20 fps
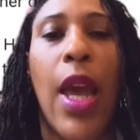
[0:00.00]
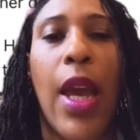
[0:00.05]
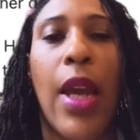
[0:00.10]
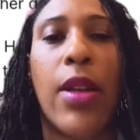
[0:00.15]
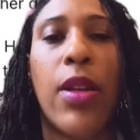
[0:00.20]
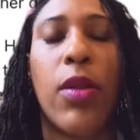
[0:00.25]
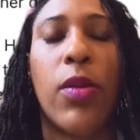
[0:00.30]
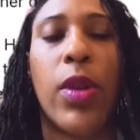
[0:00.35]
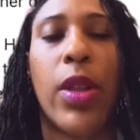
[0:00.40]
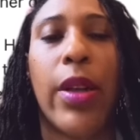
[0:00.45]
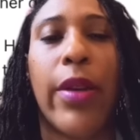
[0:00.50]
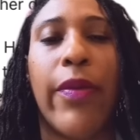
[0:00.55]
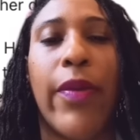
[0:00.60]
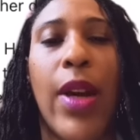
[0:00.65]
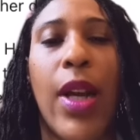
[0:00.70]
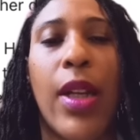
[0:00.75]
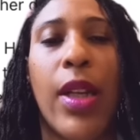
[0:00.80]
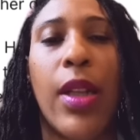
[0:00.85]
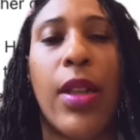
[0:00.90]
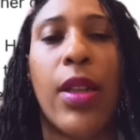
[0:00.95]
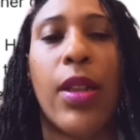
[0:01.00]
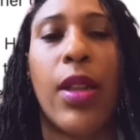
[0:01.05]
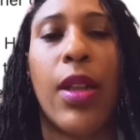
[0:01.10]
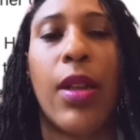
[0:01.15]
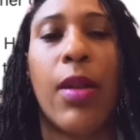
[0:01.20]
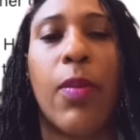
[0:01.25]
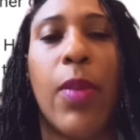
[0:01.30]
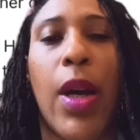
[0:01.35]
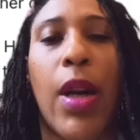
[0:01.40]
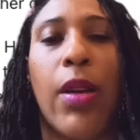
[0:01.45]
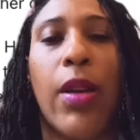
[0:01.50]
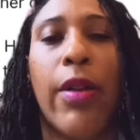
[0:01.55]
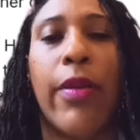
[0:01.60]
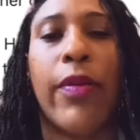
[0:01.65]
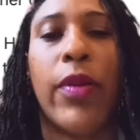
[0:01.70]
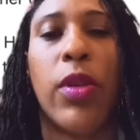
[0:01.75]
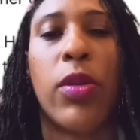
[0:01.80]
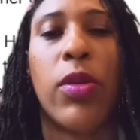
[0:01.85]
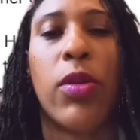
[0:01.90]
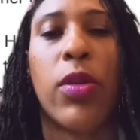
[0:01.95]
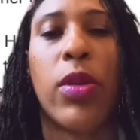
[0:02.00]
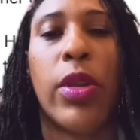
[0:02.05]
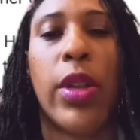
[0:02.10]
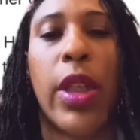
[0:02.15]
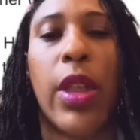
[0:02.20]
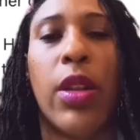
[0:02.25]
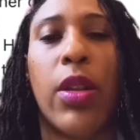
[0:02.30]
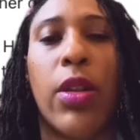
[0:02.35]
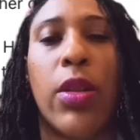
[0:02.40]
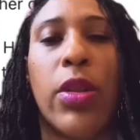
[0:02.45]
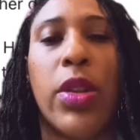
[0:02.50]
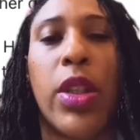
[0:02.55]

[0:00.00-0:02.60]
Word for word: and no one could find anything about a funeral either.